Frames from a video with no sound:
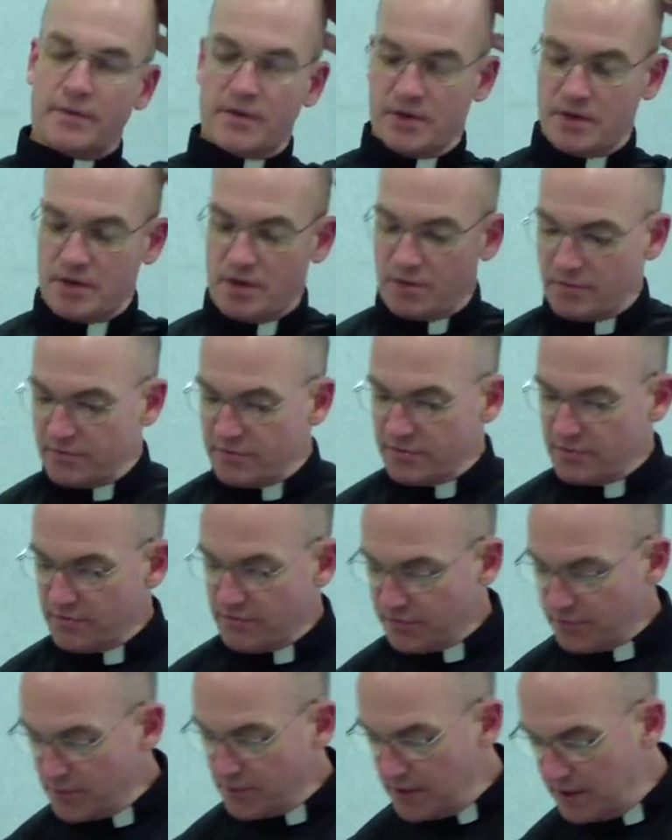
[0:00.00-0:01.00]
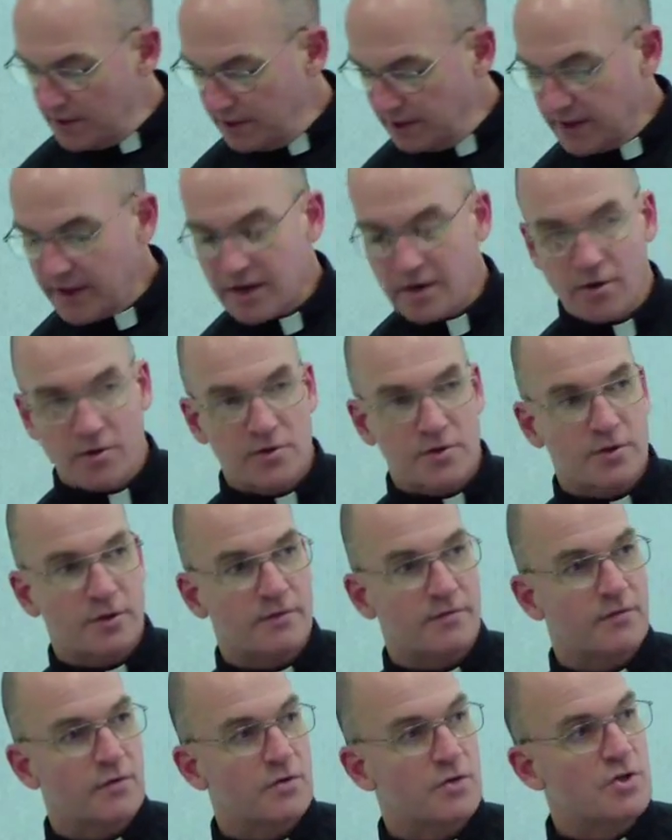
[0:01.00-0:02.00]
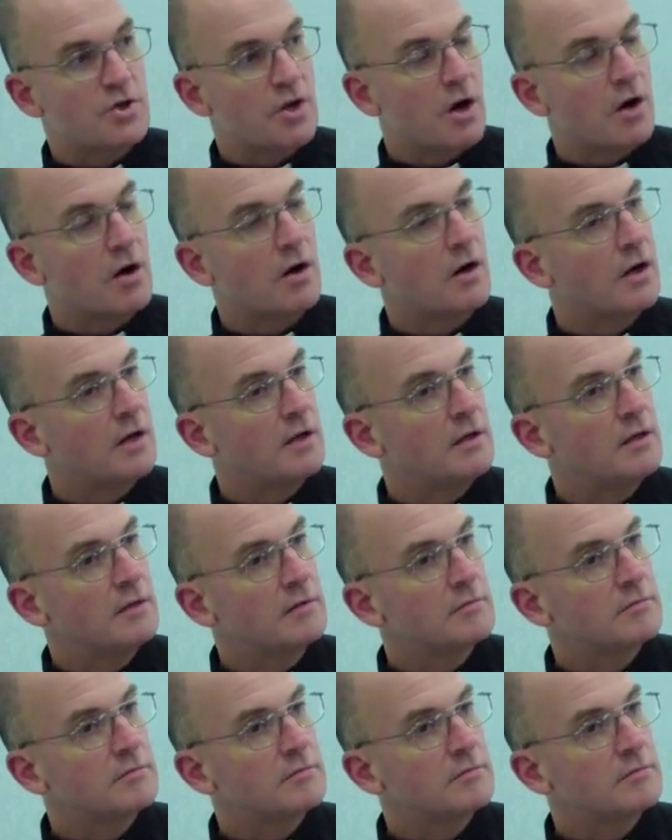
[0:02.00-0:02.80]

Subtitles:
There are 3 letters of John,